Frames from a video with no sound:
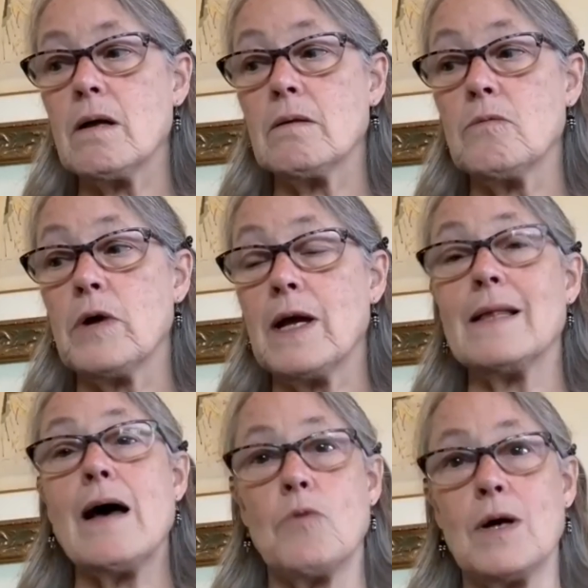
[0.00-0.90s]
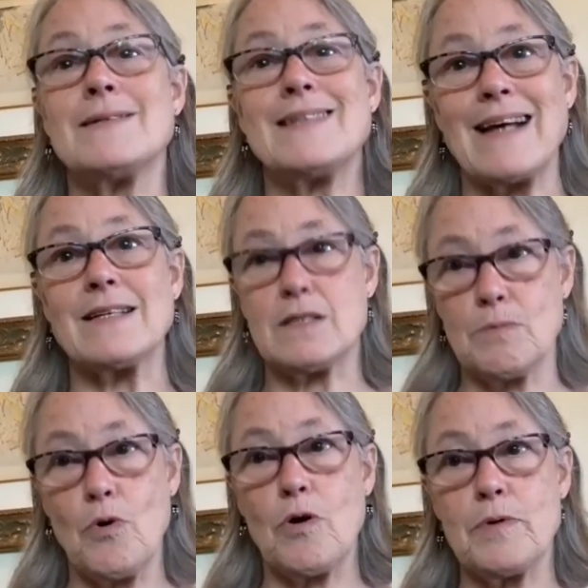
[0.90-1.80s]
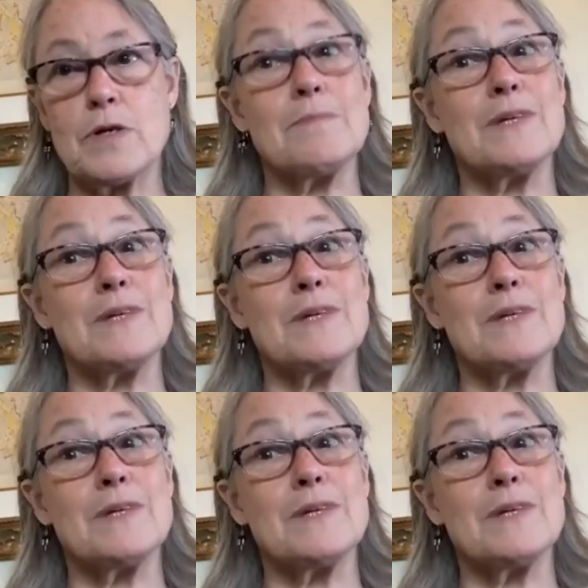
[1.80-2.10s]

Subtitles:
we allow a second support person,